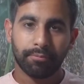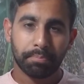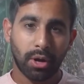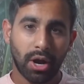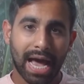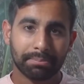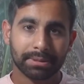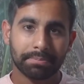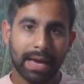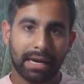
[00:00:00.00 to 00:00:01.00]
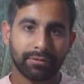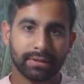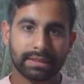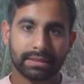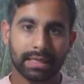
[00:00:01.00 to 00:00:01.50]
Perhaps
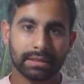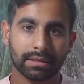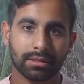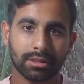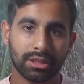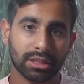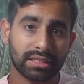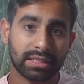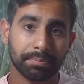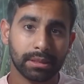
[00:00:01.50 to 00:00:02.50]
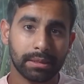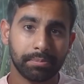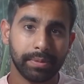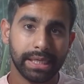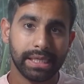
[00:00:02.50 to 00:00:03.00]
manifestation could just simply
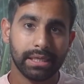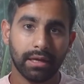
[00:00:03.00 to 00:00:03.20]
be